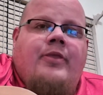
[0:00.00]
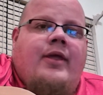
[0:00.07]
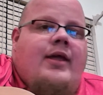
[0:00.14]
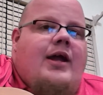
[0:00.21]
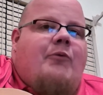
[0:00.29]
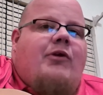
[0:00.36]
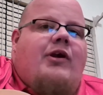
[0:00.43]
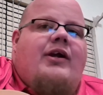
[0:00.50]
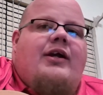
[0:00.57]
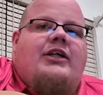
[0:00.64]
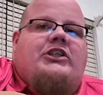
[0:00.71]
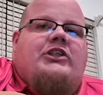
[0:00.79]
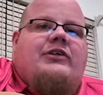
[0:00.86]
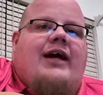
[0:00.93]
And we're going to
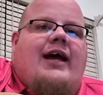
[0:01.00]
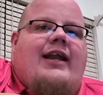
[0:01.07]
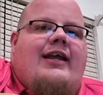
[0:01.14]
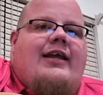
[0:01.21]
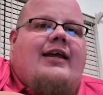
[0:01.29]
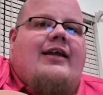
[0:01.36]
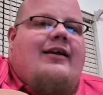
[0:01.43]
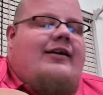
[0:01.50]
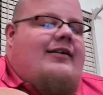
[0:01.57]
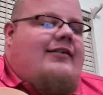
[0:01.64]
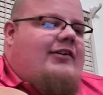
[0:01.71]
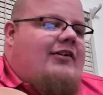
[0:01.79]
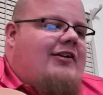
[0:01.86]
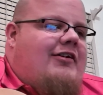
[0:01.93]
try to get a
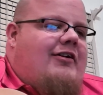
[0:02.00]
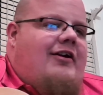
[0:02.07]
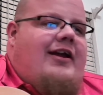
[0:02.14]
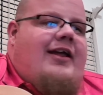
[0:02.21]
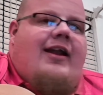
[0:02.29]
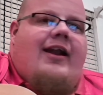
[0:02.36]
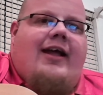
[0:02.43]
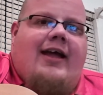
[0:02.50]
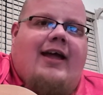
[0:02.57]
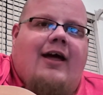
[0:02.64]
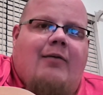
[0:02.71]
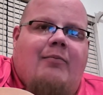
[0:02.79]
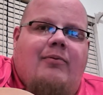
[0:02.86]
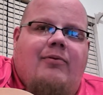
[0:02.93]
guitar and an
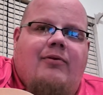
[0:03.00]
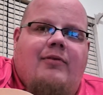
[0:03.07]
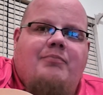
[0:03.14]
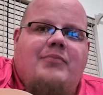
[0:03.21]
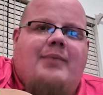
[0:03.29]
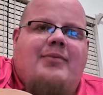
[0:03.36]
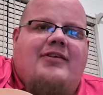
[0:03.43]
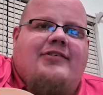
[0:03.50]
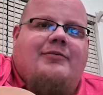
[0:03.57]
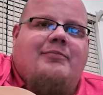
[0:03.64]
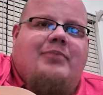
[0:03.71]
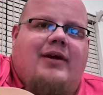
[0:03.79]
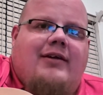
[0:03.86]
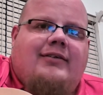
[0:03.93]
amp, maybe some
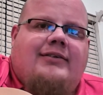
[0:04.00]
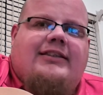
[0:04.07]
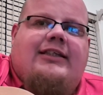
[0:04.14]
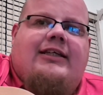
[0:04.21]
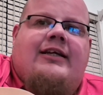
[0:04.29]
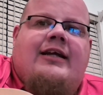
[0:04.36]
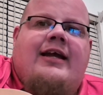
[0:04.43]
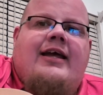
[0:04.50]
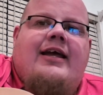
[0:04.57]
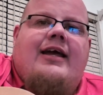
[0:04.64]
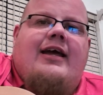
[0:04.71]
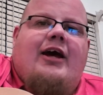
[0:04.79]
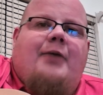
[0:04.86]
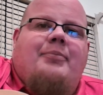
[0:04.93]
pedals that
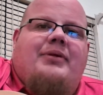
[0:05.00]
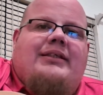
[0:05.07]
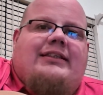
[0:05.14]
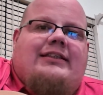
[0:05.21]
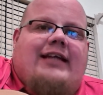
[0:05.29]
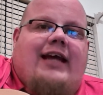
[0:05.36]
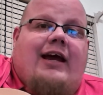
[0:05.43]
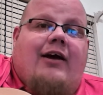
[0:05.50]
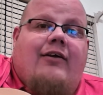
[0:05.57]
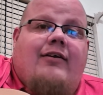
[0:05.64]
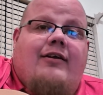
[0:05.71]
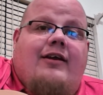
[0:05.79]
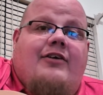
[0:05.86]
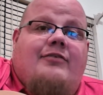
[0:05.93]
help us sound
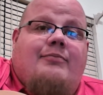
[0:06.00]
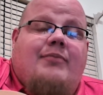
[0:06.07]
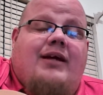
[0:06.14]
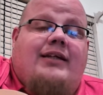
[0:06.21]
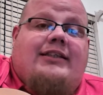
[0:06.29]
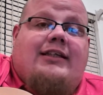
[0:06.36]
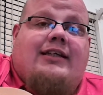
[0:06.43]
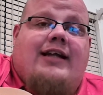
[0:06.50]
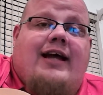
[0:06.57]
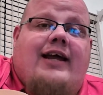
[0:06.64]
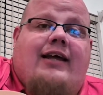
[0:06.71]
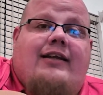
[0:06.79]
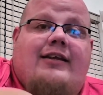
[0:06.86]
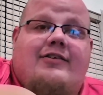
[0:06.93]
as much
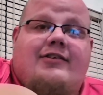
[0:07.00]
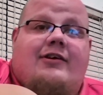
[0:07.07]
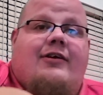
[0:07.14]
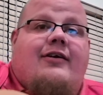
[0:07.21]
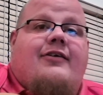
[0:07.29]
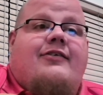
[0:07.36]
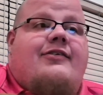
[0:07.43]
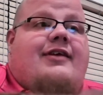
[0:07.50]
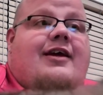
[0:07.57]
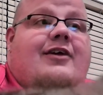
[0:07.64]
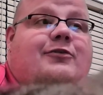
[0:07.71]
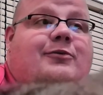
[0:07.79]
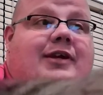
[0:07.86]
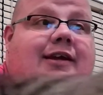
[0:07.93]
like these artists as
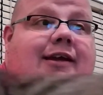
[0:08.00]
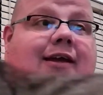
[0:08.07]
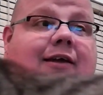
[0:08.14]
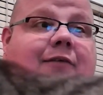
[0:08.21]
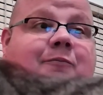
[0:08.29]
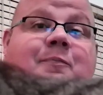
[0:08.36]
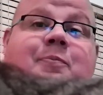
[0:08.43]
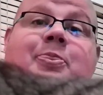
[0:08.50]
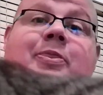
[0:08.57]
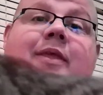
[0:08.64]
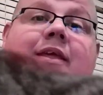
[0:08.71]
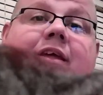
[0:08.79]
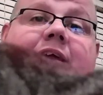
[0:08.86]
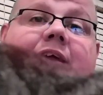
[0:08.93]
we can.
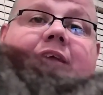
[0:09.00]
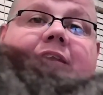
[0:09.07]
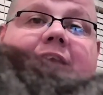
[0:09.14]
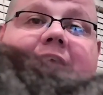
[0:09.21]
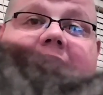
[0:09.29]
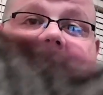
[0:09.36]
And there's